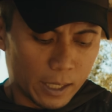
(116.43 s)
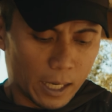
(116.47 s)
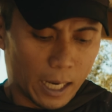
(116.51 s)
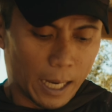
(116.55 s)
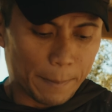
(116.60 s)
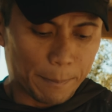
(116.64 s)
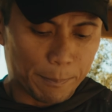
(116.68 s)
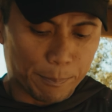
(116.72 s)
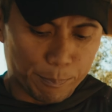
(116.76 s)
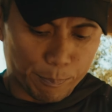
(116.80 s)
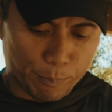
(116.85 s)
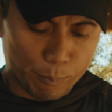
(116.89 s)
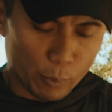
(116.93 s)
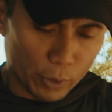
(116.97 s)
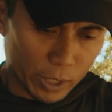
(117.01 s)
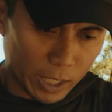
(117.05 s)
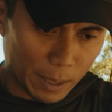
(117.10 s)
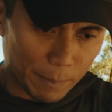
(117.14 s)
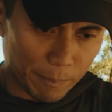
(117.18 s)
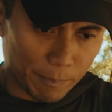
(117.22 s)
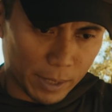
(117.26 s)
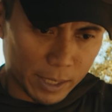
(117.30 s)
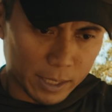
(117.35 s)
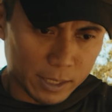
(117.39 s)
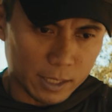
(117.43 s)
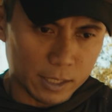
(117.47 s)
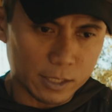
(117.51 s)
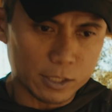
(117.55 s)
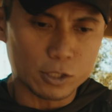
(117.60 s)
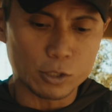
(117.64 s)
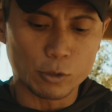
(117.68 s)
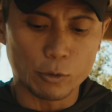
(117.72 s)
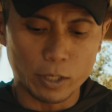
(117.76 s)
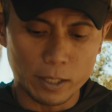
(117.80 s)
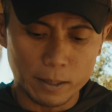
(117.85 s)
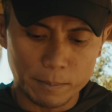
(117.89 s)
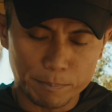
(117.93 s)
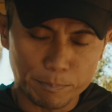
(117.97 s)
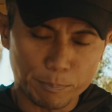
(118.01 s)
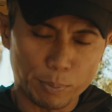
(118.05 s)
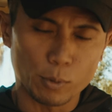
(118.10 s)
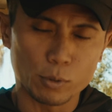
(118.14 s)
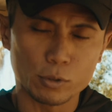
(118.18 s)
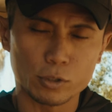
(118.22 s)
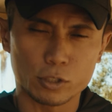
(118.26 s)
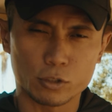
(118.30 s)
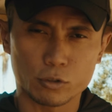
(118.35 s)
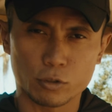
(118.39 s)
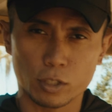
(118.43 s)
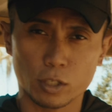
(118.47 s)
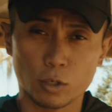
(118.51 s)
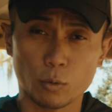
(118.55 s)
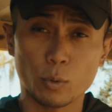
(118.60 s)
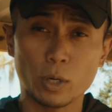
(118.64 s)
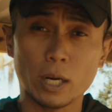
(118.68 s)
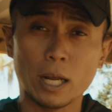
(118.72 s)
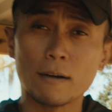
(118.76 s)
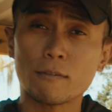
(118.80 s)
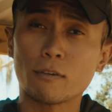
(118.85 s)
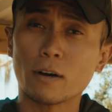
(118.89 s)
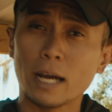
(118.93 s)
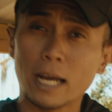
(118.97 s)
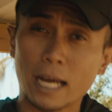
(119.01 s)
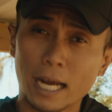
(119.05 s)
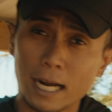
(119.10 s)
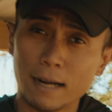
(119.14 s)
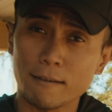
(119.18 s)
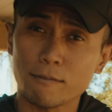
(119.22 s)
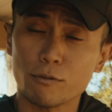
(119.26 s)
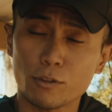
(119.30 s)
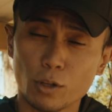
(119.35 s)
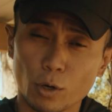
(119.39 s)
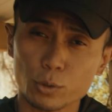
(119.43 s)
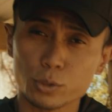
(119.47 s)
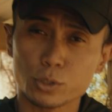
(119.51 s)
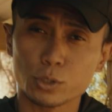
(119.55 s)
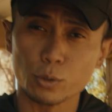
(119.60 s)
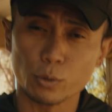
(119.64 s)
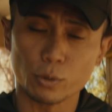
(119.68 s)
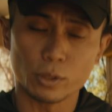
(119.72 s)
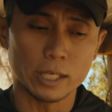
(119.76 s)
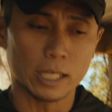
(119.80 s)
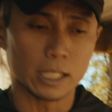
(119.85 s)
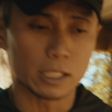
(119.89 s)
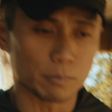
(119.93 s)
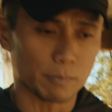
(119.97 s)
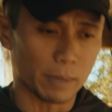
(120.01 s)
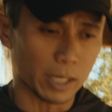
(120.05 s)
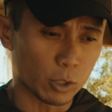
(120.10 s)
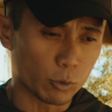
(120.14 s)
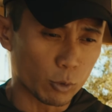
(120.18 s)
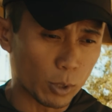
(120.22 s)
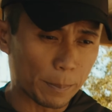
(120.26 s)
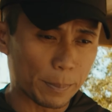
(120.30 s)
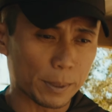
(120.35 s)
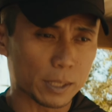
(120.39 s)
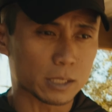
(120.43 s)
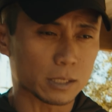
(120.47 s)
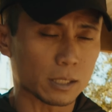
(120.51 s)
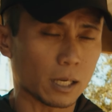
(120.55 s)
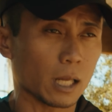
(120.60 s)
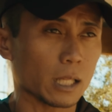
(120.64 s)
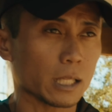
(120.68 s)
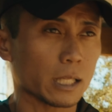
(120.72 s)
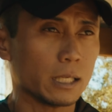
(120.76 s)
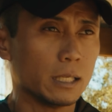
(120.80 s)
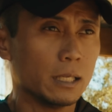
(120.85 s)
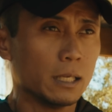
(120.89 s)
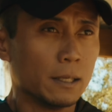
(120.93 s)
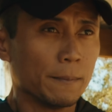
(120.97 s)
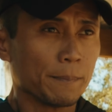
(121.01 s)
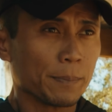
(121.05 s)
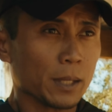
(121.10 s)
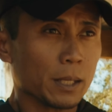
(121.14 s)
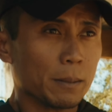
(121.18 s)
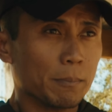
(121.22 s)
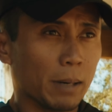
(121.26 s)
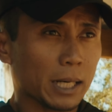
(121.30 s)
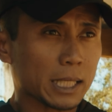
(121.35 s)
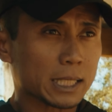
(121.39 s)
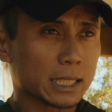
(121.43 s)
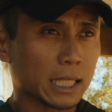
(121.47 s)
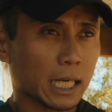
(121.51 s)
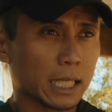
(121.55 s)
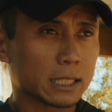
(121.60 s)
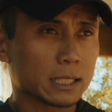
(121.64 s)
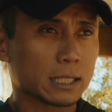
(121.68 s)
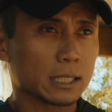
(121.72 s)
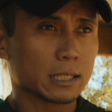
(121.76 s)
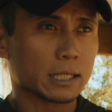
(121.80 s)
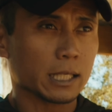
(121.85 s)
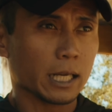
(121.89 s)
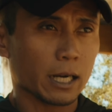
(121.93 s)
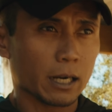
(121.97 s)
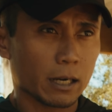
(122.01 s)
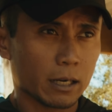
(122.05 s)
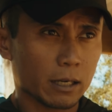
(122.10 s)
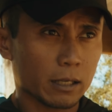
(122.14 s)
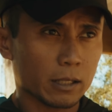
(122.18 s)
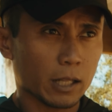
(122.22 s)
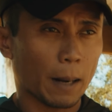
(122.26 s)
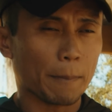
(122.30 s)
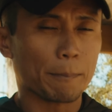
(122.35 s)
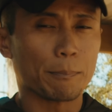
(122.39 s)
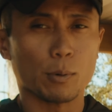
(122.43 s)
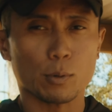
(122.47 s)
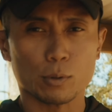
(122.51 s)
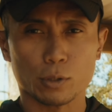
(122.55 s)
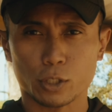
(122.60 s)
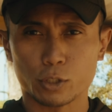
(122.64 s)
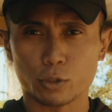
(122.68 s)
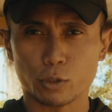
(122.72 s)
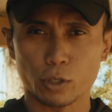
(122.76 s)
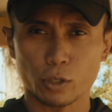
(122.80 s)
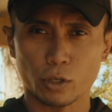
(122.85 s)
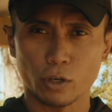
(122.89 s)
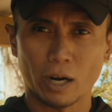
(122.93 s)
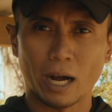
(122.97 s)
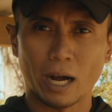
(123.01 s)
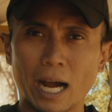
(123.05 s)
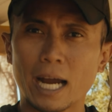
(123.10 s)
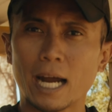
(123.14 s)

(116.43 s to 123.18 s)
I bring up my gun to it and pull the trigger whenever I have those two things. My grip is solid, my sights is there, I pull the trigger.